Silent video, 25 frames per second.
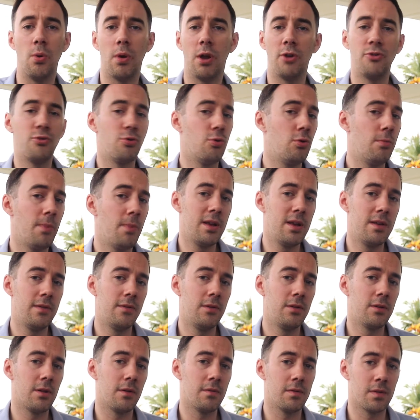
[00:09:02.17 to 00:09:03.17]
and I'll do
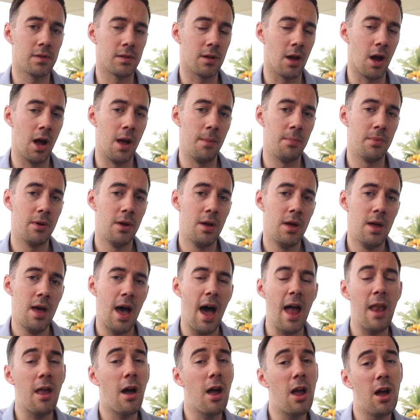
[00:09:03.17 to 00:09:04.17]
interviews over
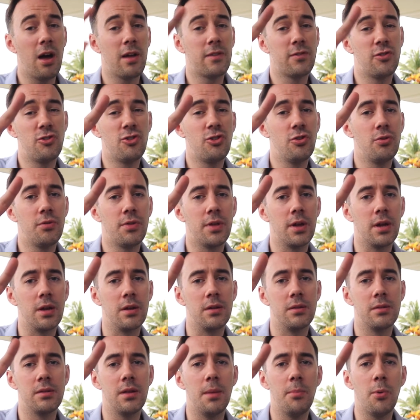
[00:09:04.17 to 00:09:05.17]
Skype, and I ask them two things.